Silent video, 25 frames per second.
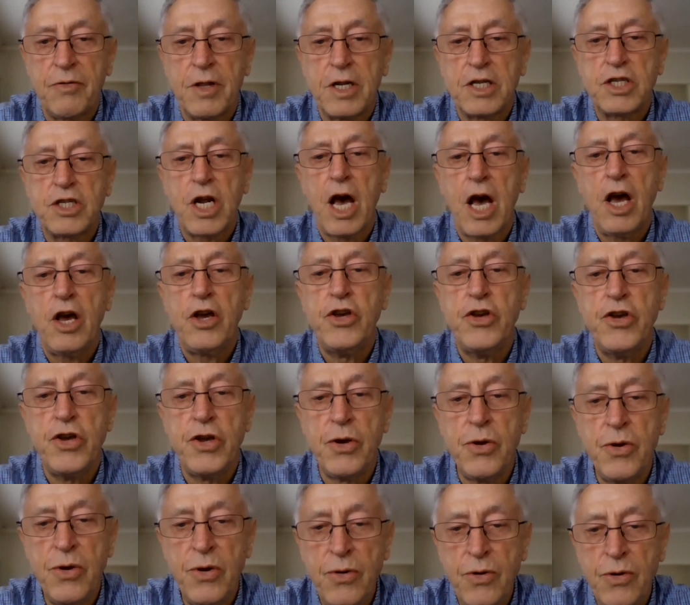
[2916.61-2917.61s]
there's a
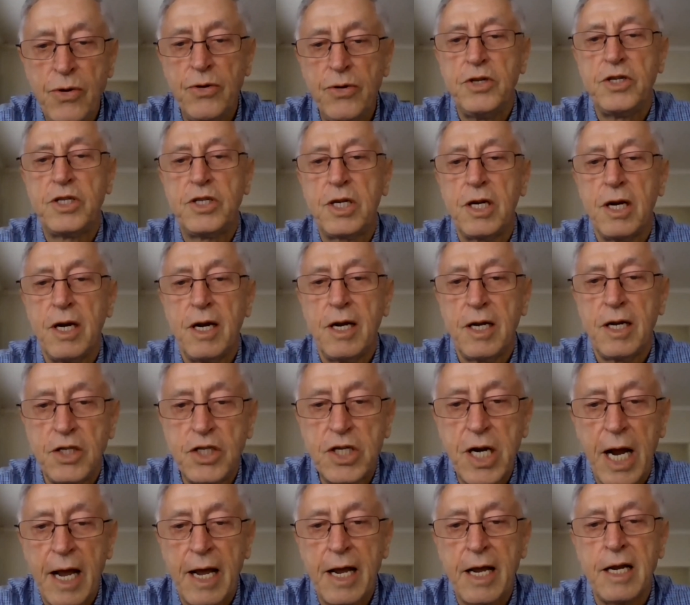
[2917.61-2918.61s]
huge
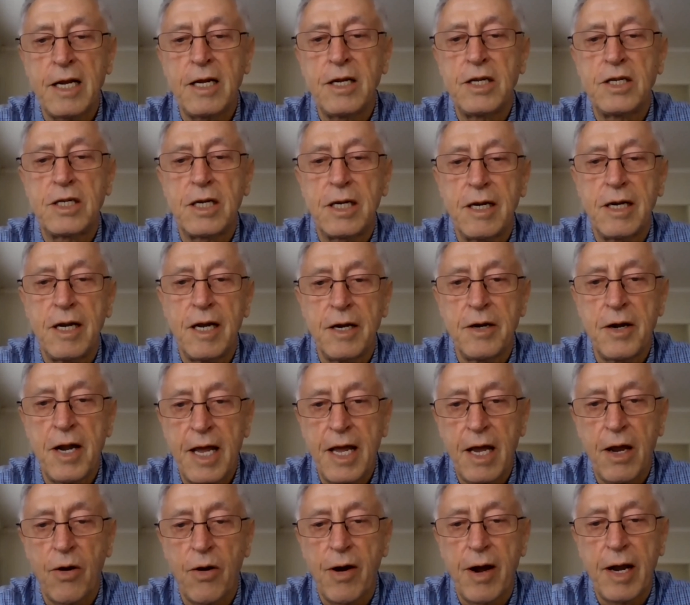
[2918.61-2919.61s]
change in
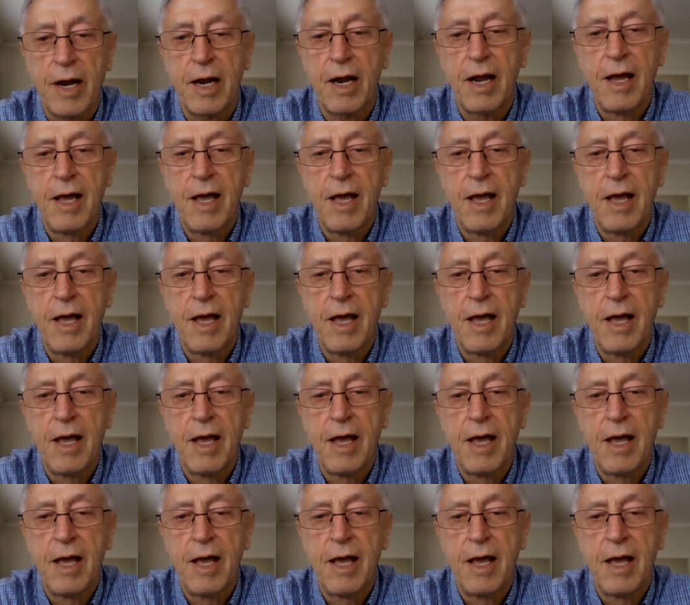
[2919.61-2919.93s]
hearing.